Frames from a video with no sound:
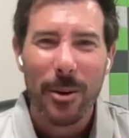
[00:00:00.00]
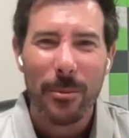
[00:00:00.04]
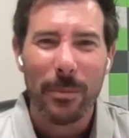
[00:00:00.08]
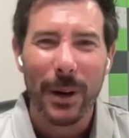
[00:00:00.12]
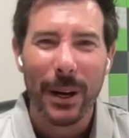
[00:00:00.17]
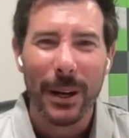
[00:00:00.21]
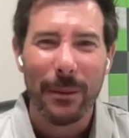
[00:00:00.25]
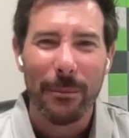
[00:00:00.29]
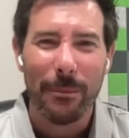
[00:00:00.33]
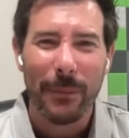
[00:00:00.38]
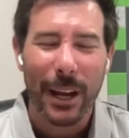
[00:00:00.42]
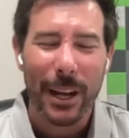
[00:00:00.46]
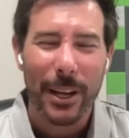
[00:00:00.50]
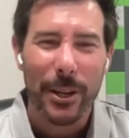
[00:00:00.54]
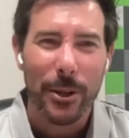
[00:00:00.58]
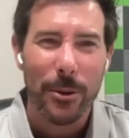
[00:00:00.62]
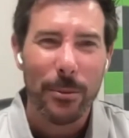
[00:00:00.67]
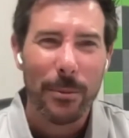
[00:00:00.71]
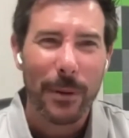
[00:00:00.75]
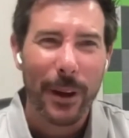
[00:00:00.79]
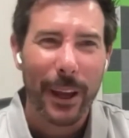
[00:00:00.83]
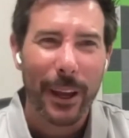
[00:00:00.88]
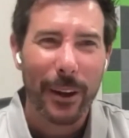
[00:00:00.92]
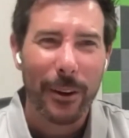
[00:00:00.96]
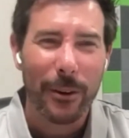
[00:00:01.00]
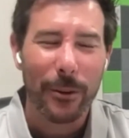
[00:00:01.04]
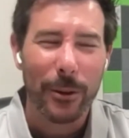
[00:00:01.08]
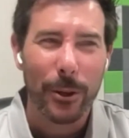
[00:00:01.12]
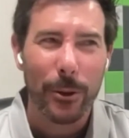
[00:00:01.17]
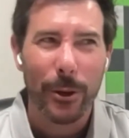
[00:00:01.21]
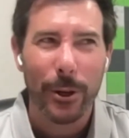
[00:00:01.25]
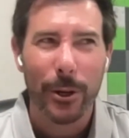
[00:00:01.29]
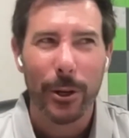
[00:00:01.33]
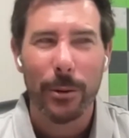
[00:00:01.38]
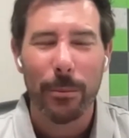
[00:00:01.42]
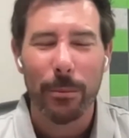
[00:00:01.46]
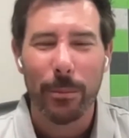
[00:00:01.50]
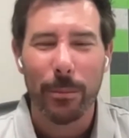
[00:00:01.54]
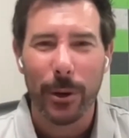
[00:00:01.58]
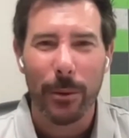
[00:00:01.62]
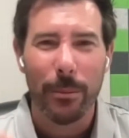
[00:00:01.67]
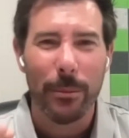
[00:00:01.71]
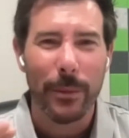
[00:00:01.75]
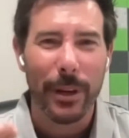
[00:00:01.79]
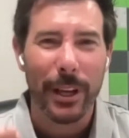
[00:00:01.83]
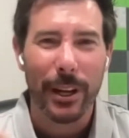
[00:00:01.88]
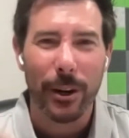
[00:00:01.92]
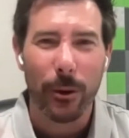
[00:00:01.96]
But mind you, Michael, you couldn't
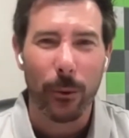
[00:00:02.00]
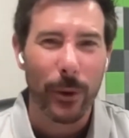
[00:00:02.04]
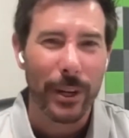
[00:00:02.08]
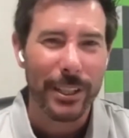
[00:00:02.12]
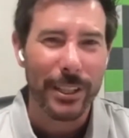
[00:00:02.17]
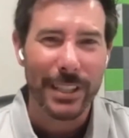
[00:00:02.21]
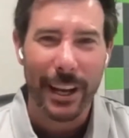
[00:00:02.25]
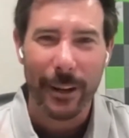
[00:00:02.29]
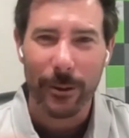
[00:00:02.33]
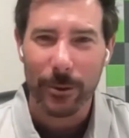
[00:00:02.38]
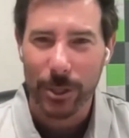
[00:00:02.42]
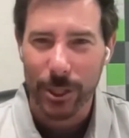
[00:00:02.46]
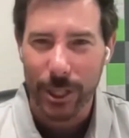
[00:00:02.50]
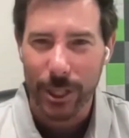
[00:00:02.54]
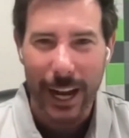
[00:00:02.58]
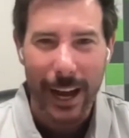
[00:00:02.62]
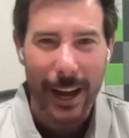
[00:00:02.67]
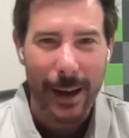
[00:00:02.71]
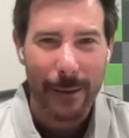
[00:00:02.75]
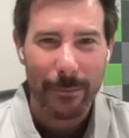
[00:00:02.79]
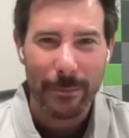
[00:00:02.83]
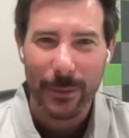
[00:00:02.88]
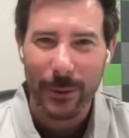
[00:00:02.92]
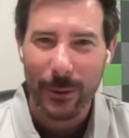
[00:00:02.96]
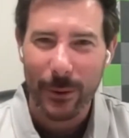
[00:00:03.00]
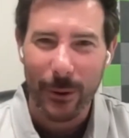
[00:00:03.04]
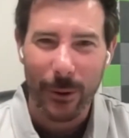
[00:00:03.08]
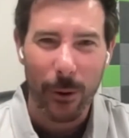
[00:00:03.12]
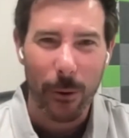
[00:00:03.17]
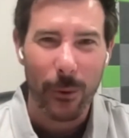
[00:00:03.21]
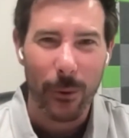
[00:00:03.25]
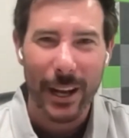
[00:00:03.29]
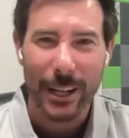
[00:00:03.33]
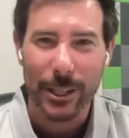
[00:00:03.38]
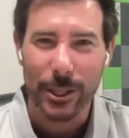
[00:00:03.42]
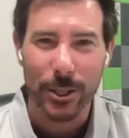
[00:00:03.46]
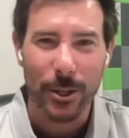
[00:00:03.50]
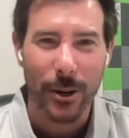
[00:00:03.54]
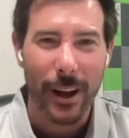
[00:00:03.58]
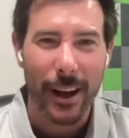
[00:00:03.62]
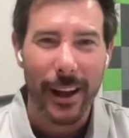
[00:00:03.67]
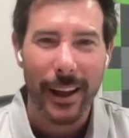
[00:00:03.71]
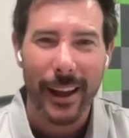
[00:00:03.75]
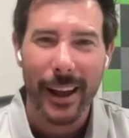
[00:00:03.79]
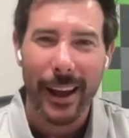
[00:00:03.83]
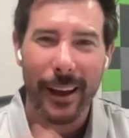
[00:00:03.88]
put me in a retail shop or a restaurant.